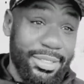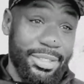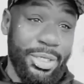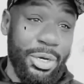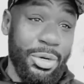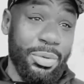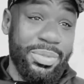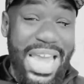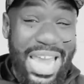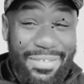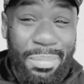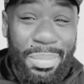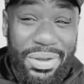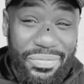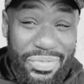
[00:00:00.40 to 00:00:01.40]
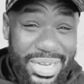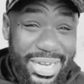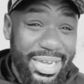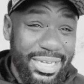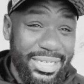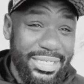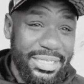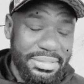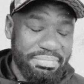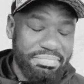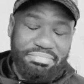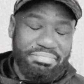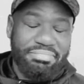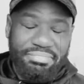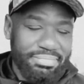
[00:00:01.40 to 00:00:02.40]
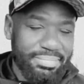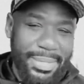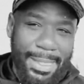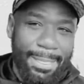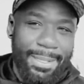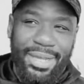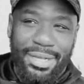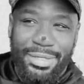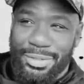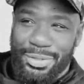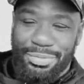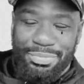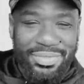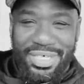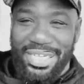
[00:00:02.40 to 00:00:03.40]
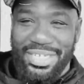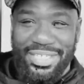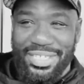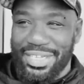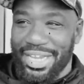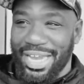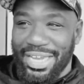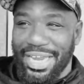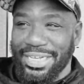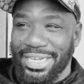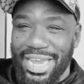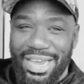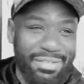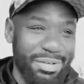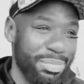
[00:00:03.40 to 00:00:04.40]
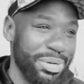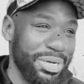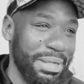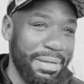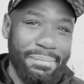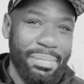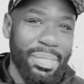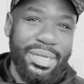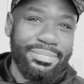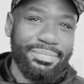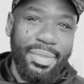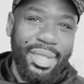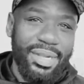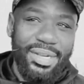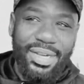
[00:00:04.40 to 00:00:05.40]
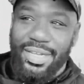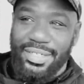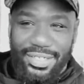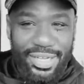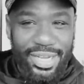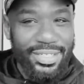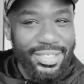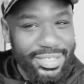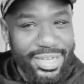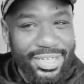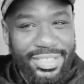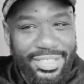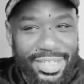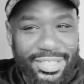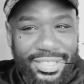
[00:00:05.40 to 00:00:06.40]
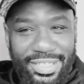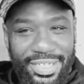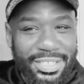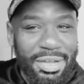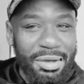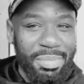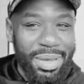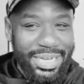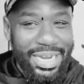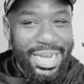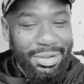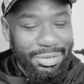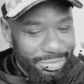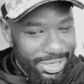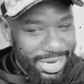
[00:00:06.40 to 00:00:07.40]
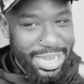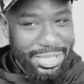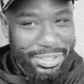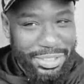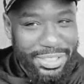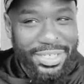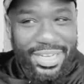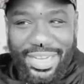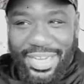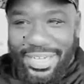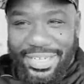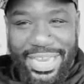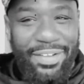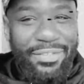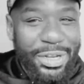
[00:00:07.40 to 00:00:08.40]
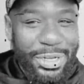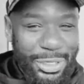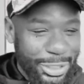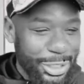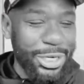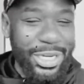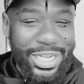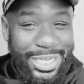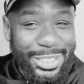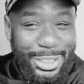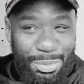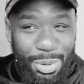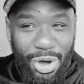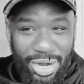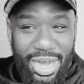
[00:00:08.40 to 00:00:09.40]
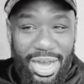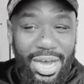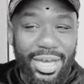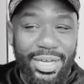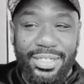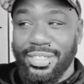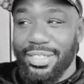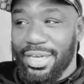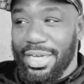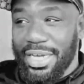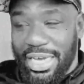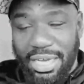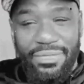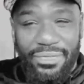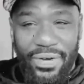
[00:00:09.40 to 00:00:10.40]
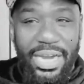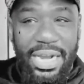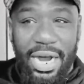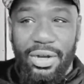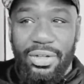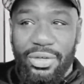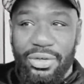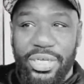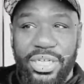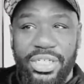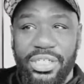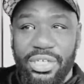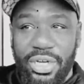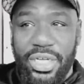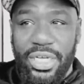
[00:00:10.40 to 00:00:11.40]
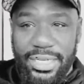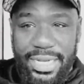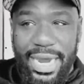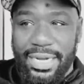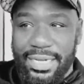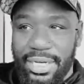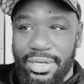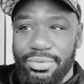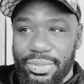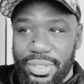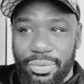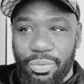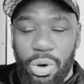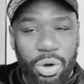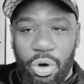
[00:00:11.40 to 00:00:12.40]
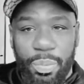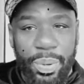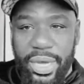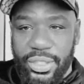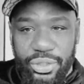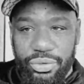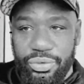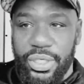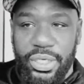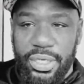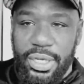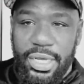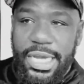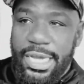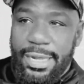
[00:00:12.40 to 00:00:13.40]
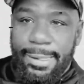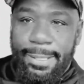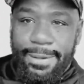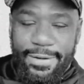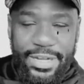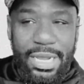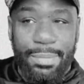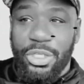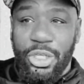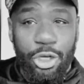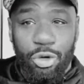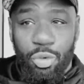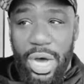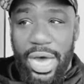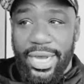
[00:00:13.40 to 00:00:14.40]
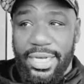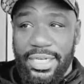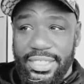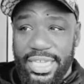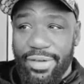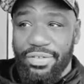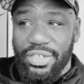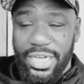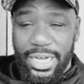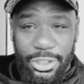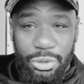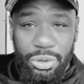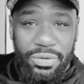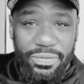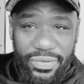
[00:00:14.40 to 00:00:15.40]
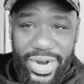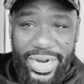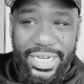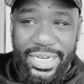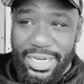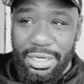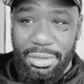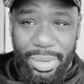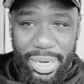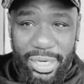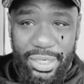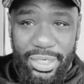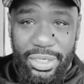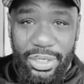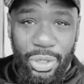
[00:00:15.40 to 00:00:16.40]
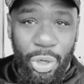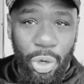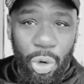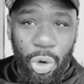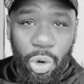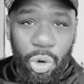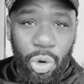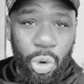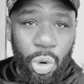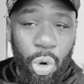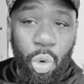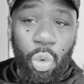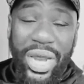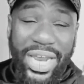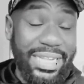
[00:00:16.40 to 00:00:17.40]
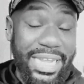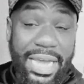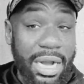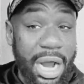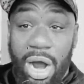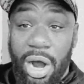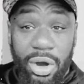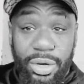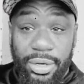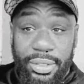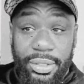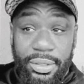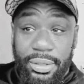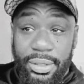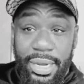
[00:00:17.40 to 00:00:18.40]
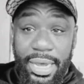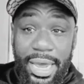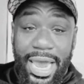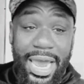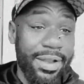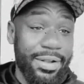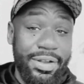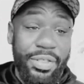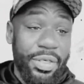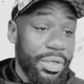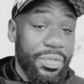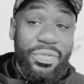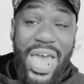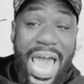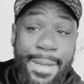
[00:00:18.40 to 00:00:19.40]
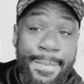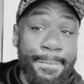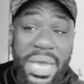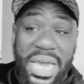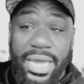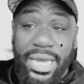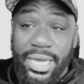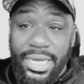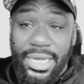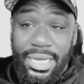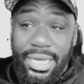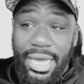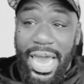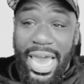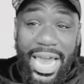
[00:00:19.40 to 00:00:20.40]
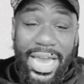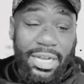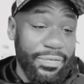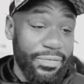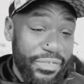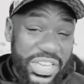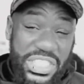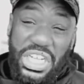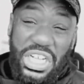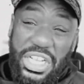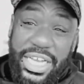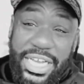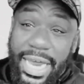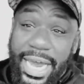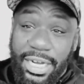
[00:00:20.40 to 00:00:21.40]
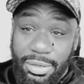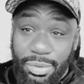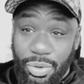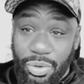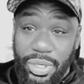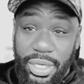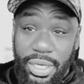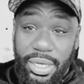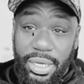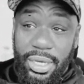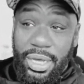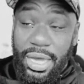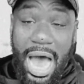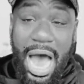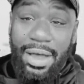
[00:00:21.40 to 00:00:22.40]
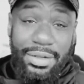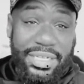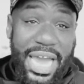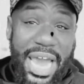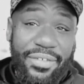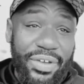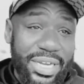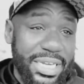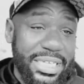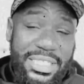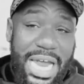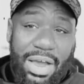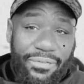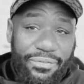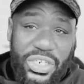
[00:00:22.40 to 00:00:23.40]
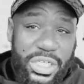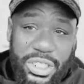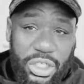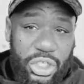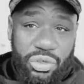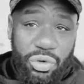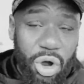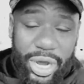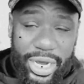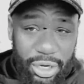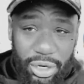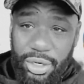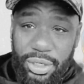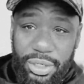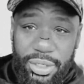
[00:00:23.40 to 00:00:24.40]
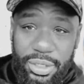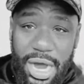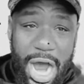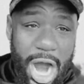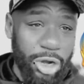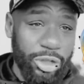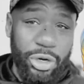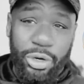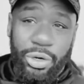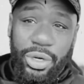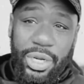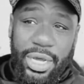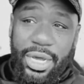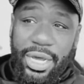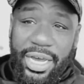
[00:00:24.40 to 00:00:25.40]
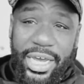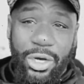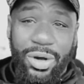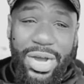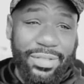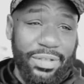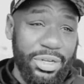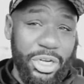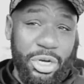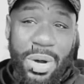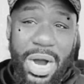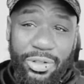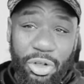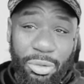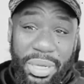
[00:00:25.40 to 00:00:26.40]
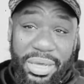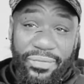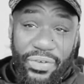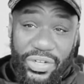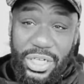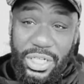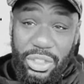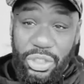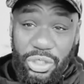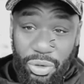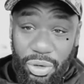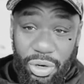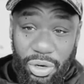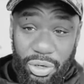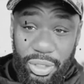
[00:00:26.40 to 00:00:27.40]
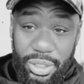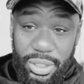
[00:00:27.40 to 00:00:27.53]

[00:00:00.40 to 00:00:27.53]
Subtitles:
So David Benavidez, listen, I like David, but let's come back down to reality. David looks good against small guys. He fight Artur, he's gonna get knocked out. It won't go past three. Cause I'm gonna tell you why. Cause David's not used to fighting anybody who hit that hard and that big and physically an animal. David is not physically strong at all. Artur, he gonna have to deal with Artur being physically strong.